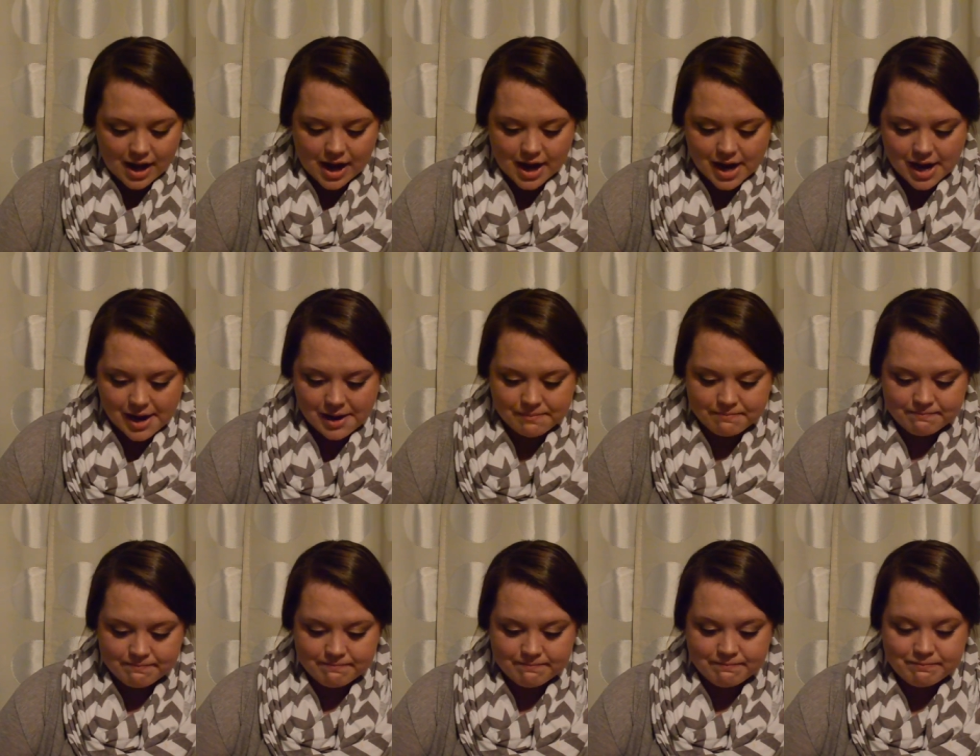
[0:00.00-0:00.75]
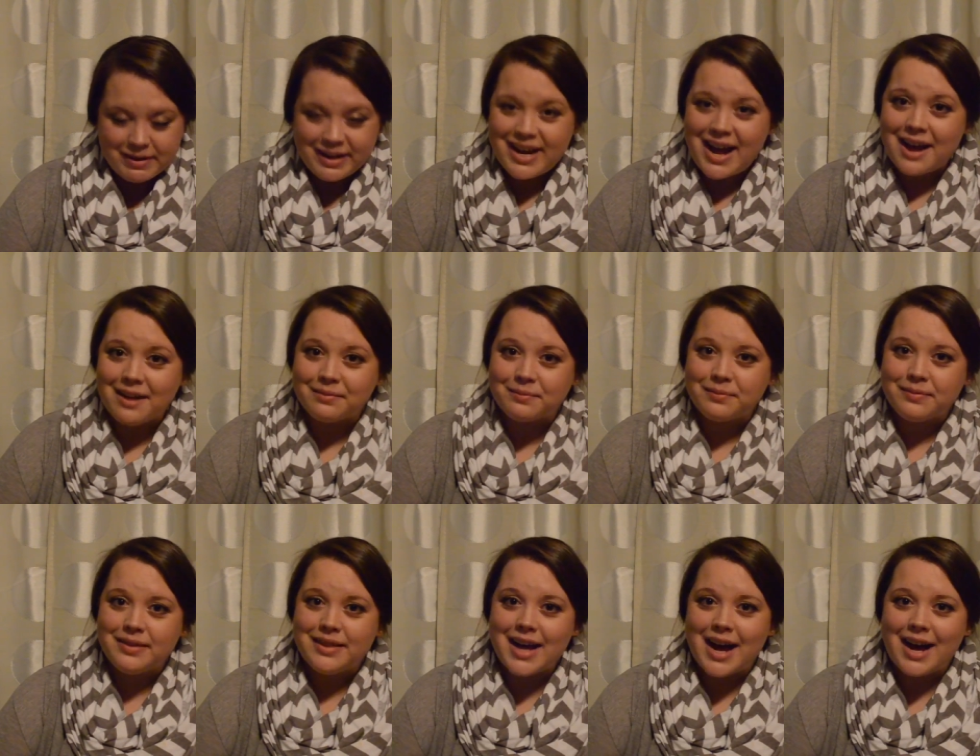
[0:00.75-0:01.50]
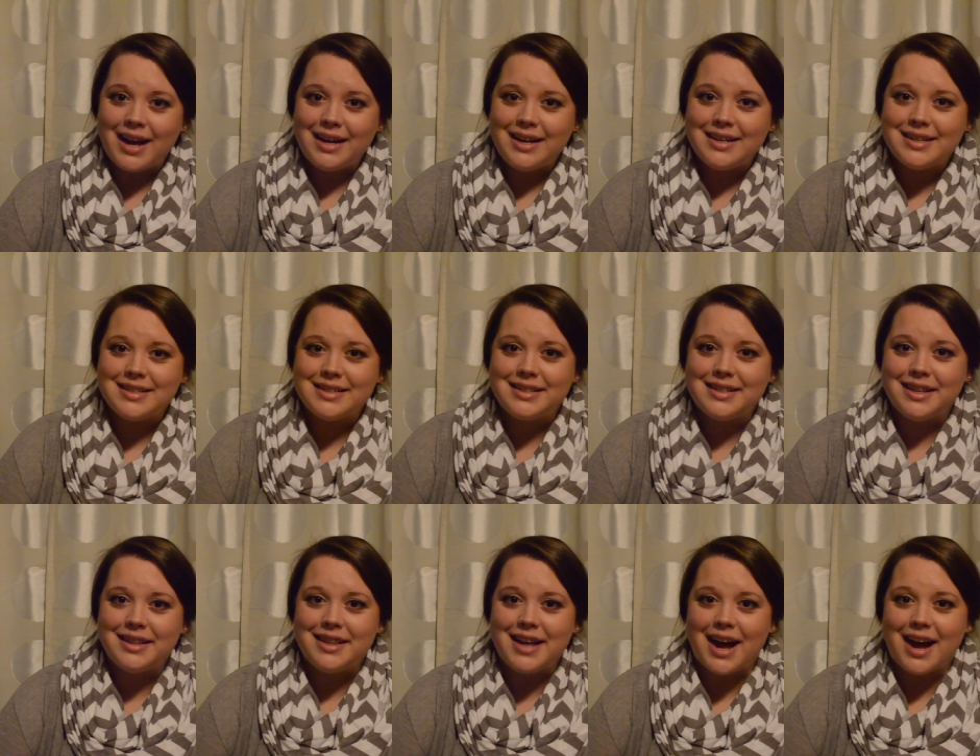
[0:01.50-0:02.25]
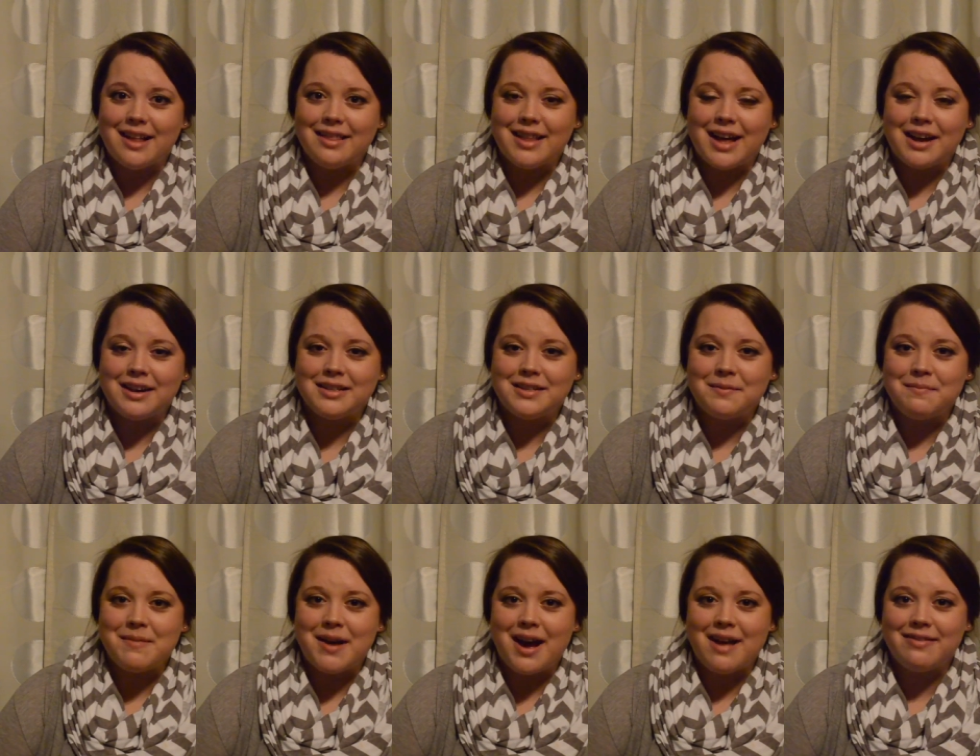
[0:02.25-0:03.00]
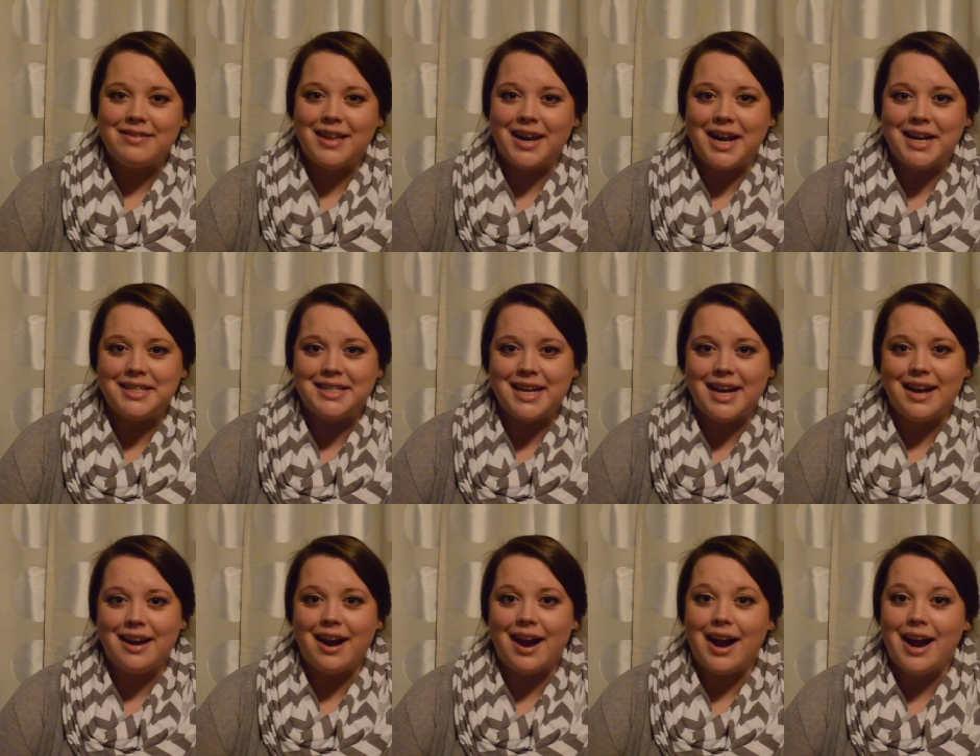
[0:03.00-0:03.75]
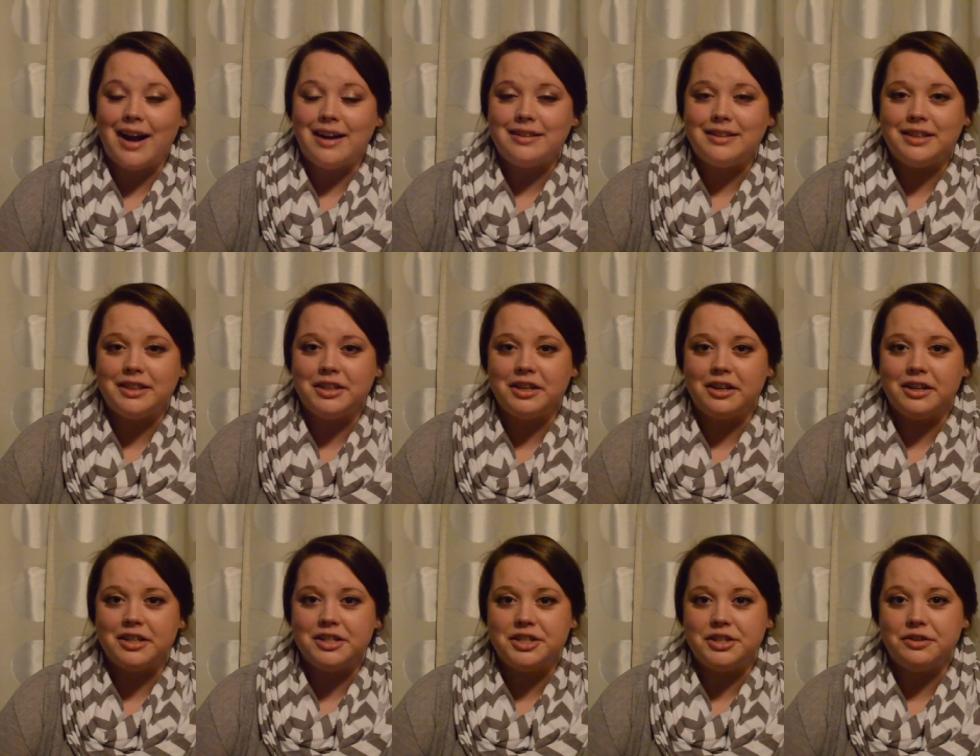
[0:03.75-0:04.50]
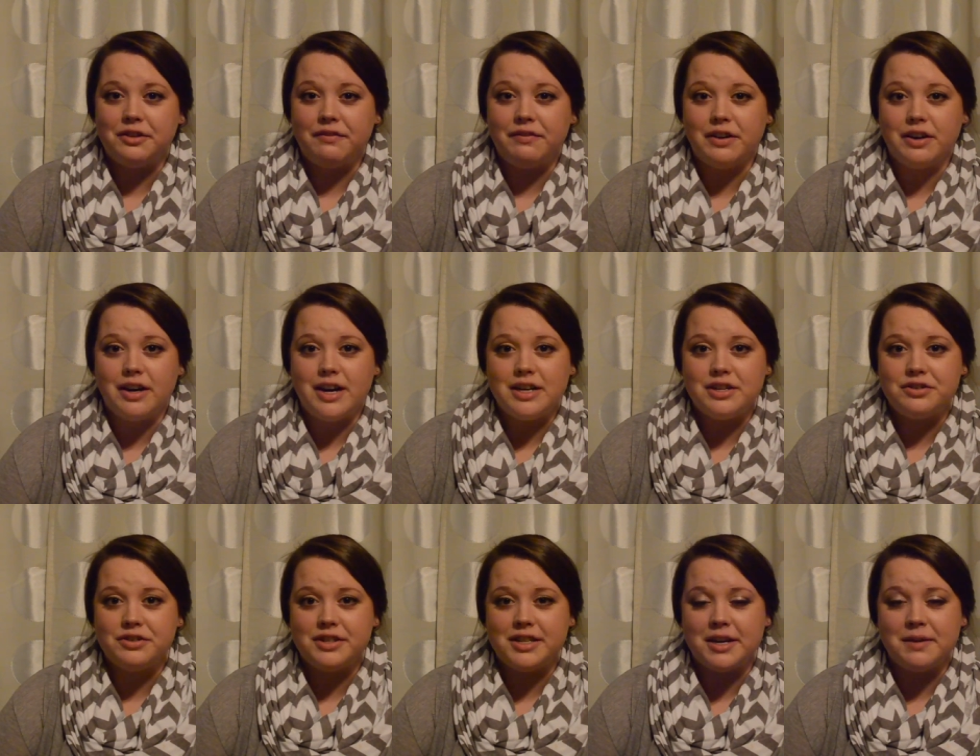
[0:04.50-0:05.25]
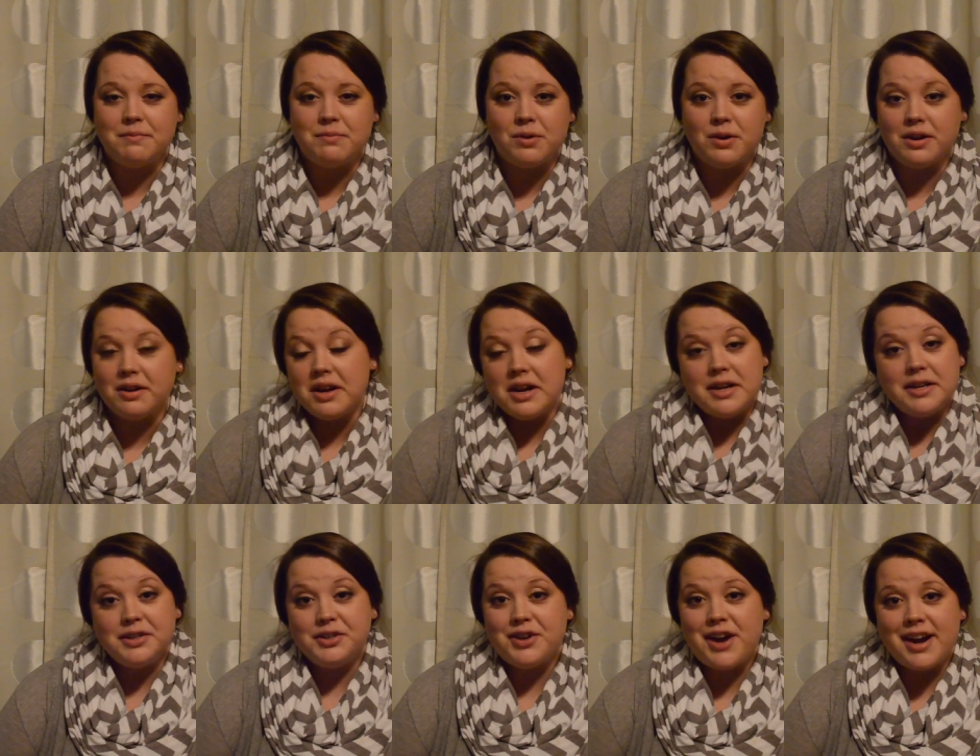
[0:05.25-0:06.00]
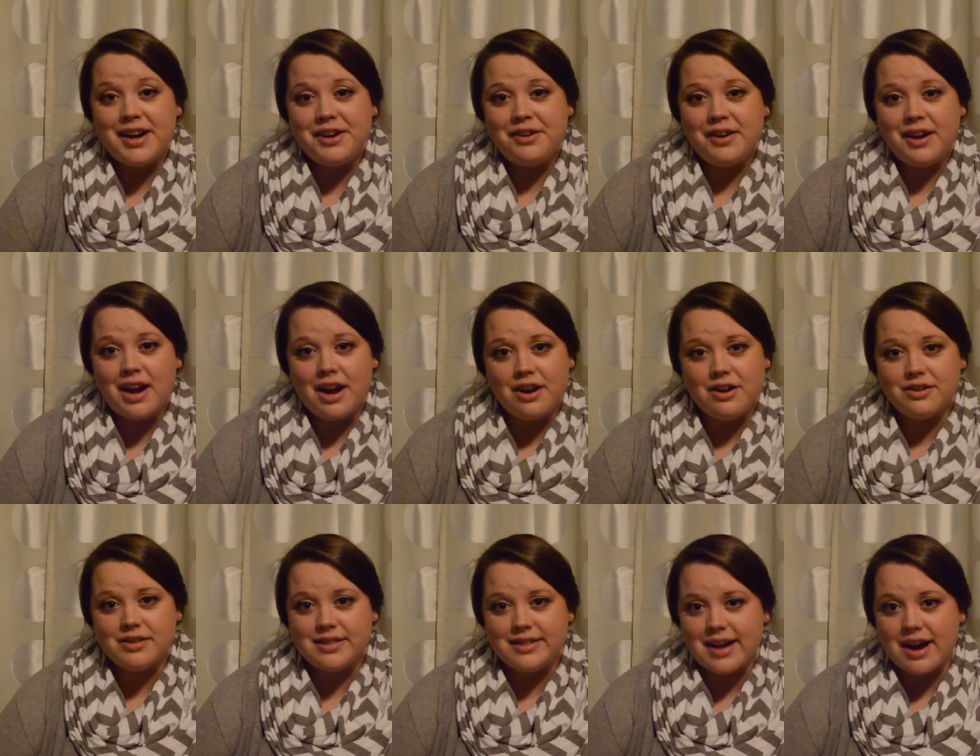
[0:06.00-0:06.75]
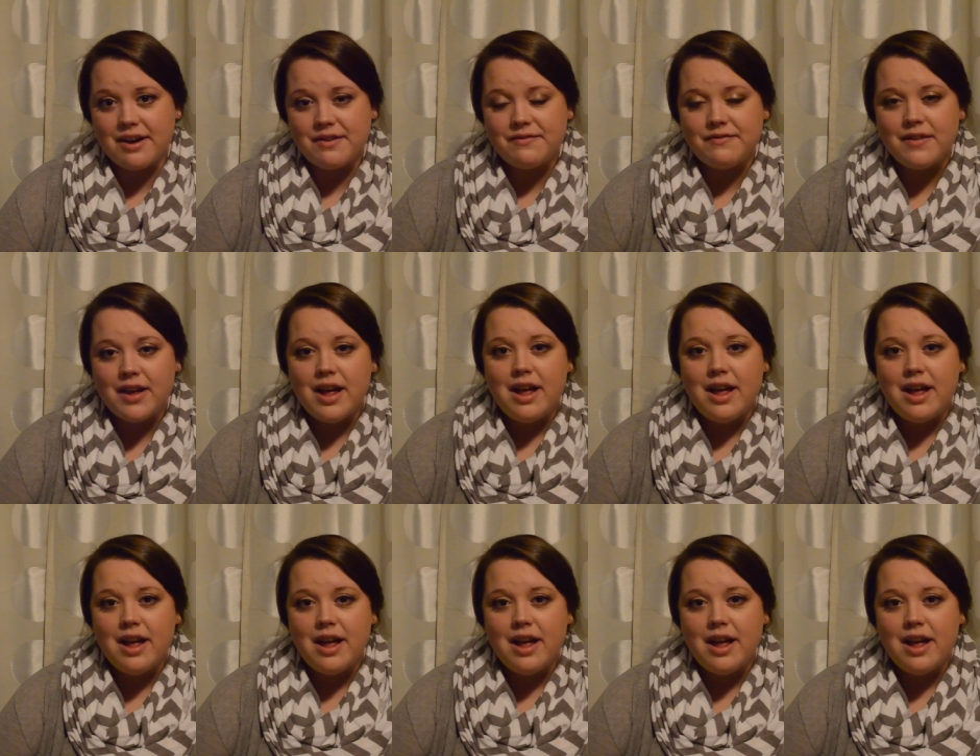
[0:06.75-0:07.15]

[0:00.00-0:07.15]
Um, but yeah, that is that. That is the math that I did. I highly encourage you if you're interested in more, try doing it yourself.